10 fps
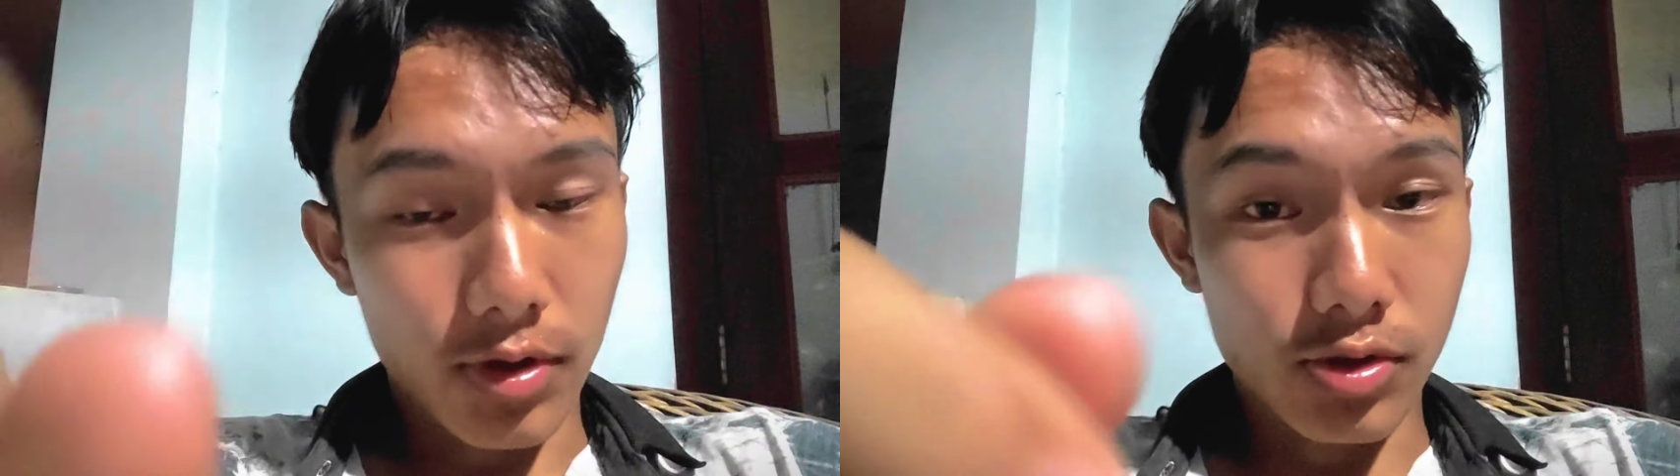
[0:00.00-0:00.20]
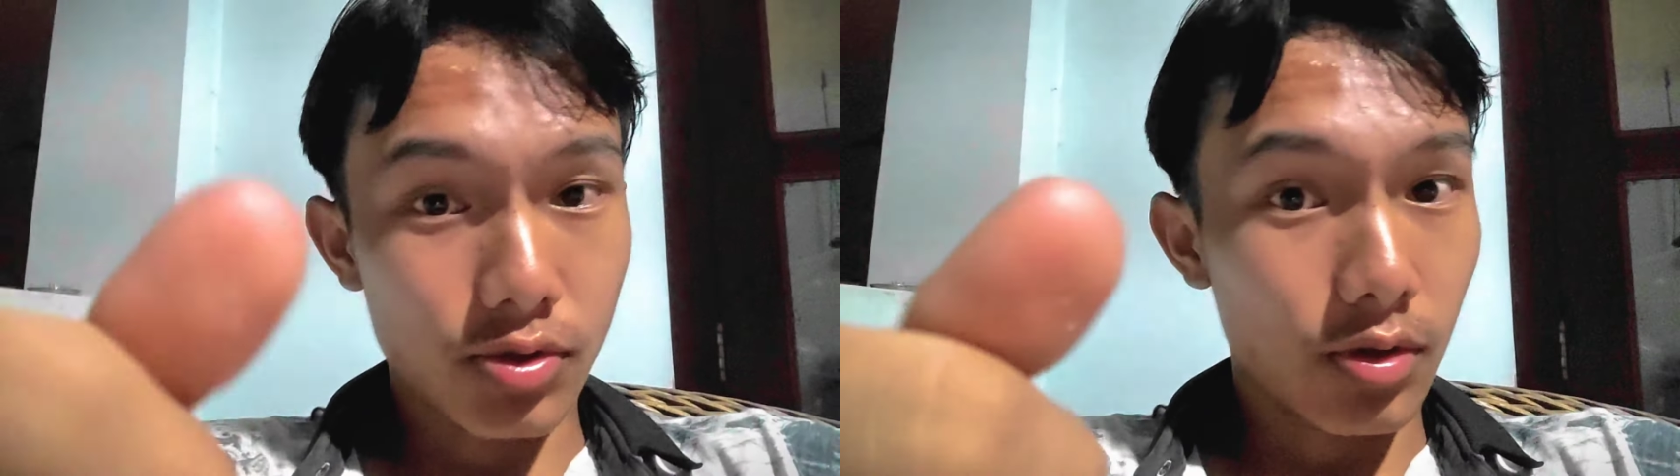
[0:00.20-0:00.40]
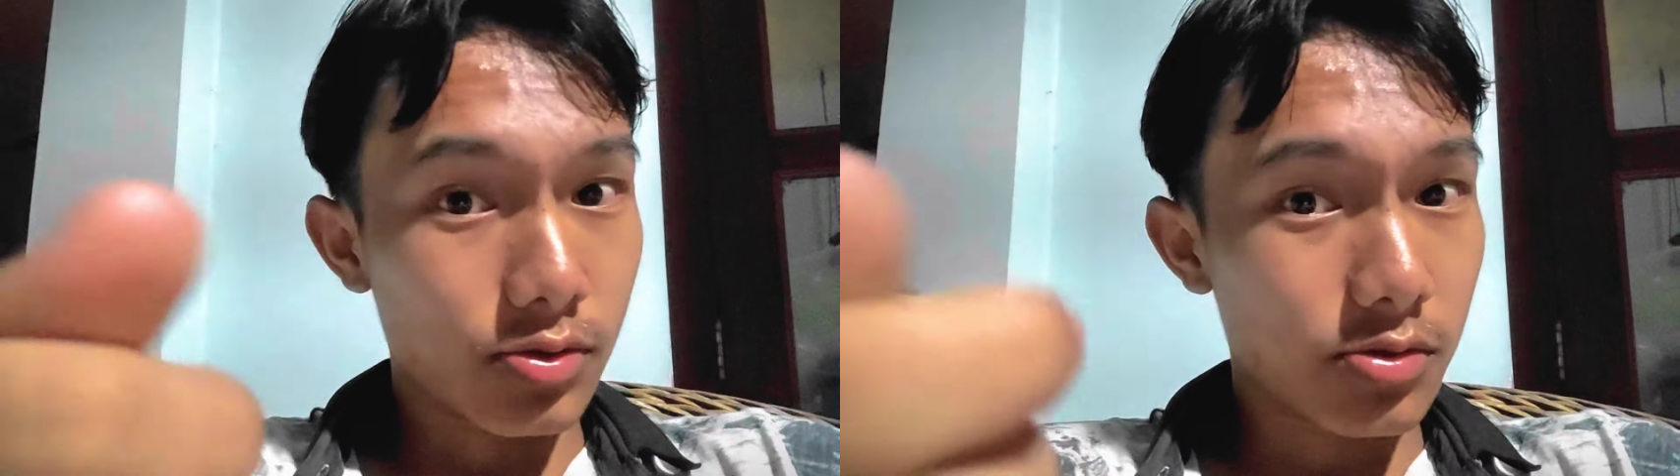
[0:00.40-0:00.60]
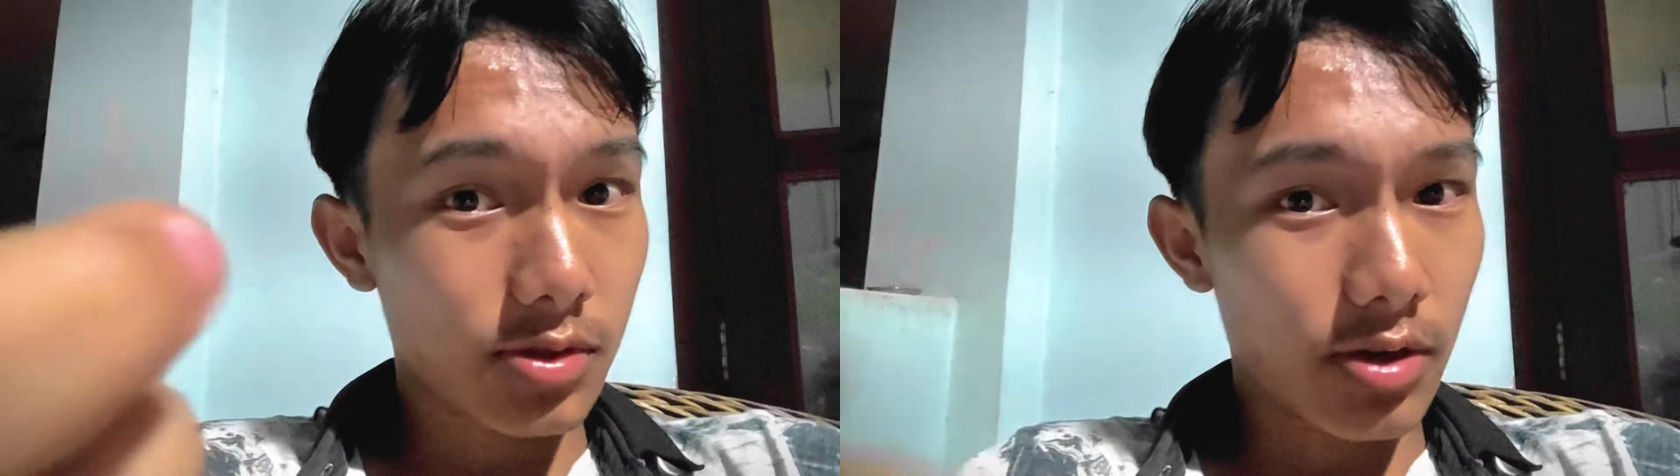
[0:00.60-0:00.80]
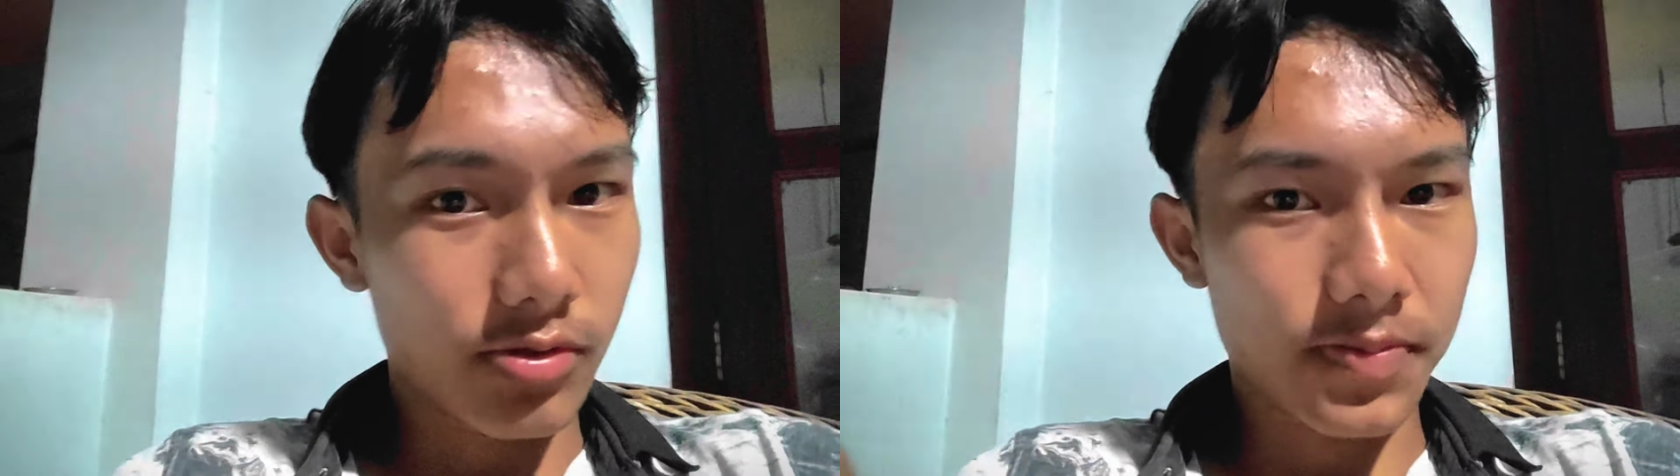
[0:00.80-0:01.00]
but you should also
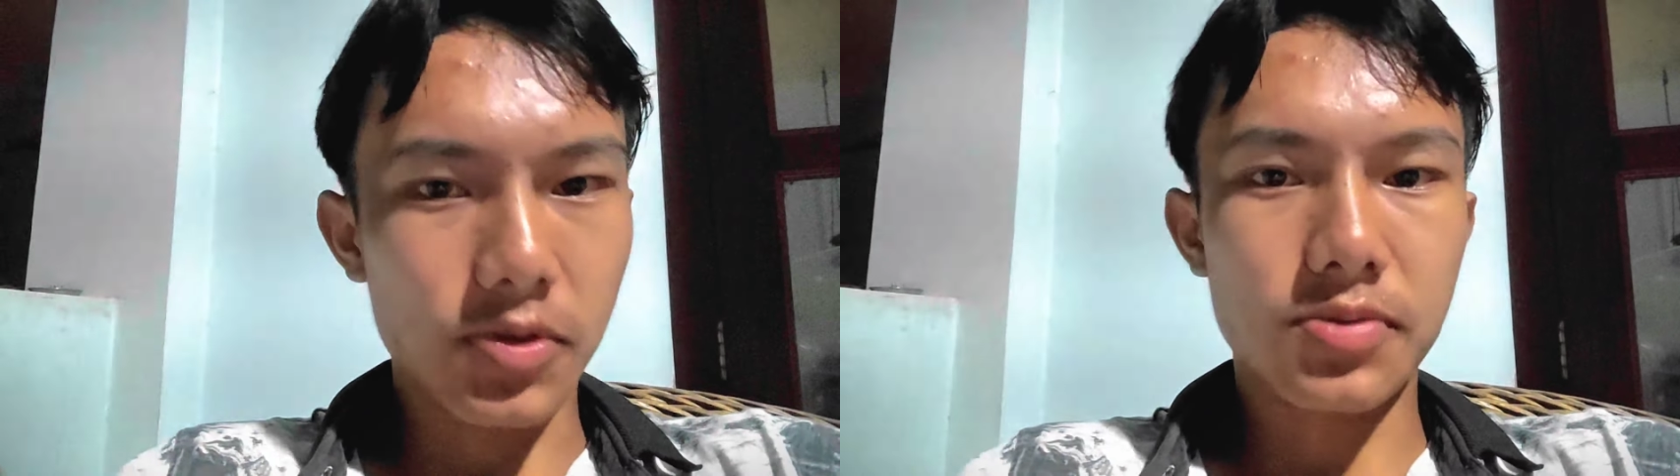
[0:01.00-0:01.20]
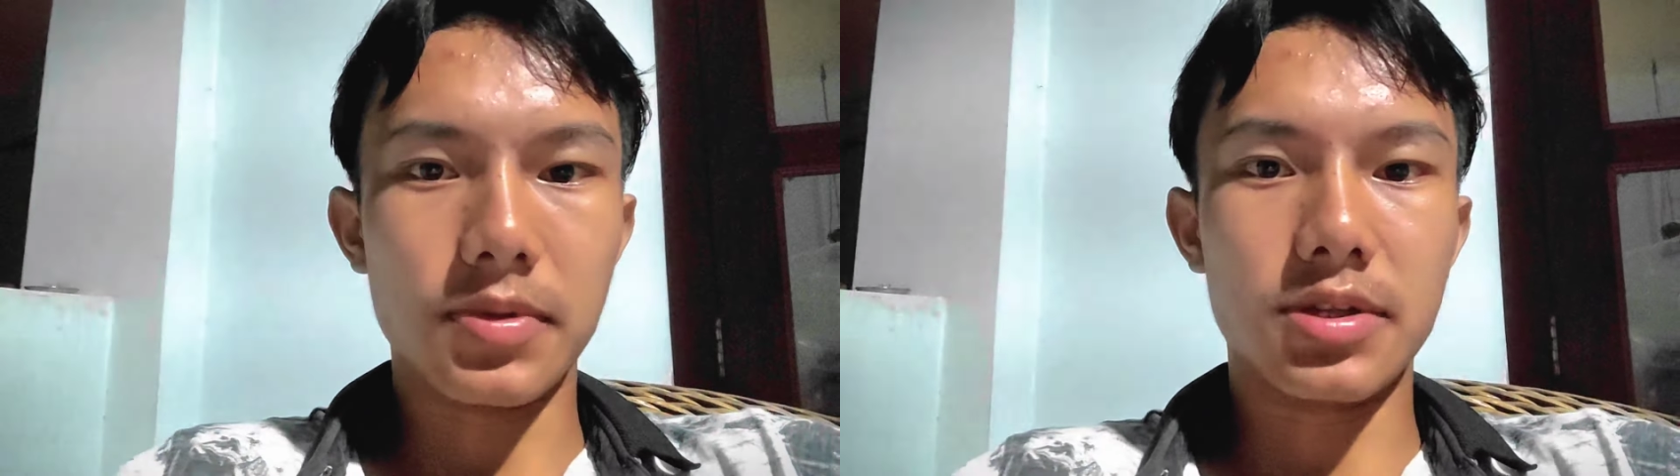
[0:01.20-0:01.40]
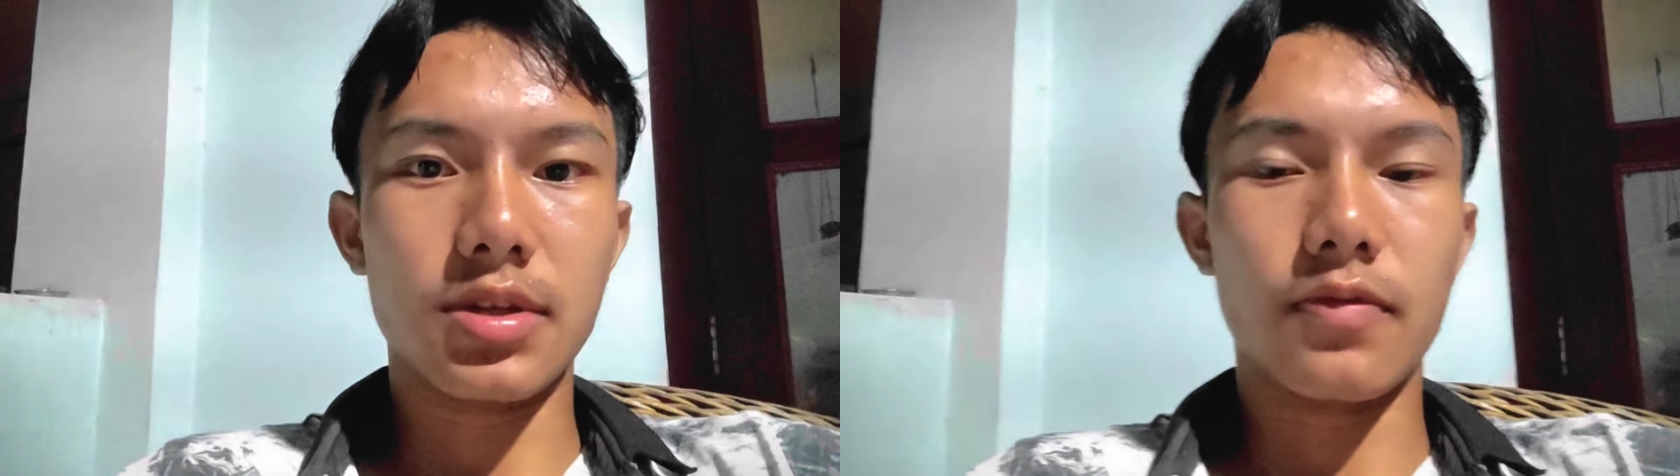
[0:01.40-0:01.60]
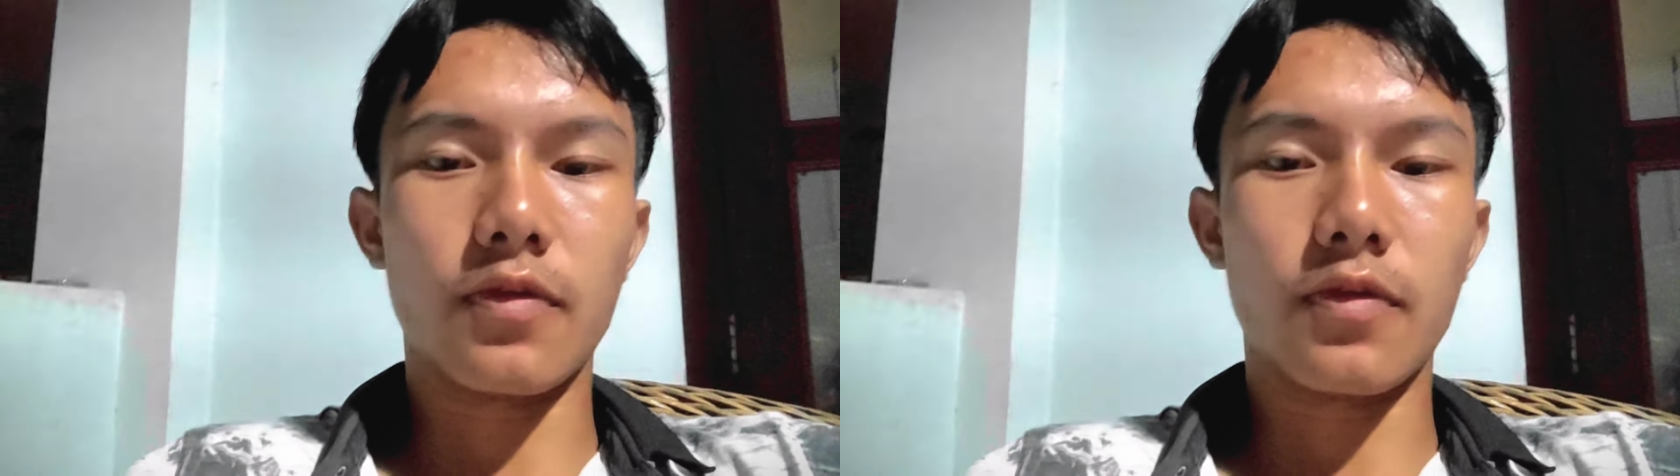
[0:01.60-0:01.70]
take responsibility